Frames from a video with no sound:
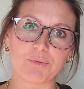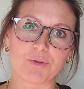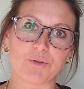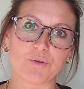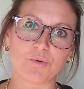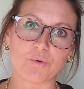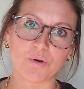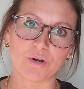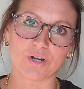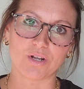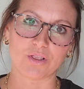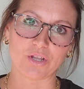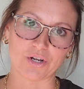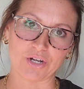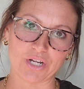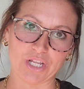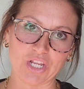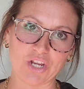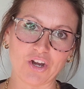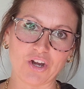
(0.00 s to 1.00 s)
your
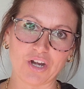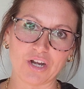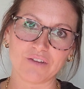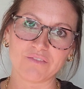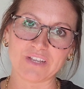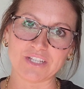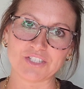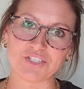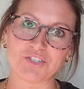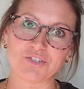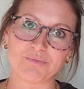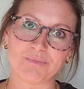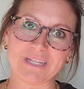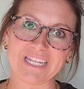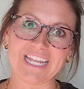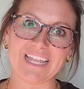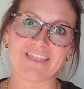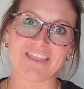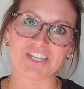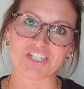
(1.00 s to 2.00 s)
learning curve as you
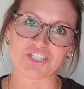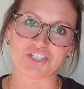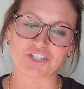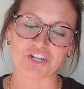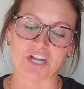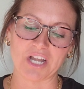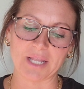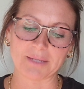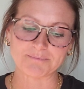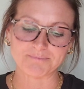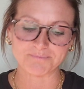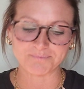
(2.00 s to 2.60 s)
begin this journey.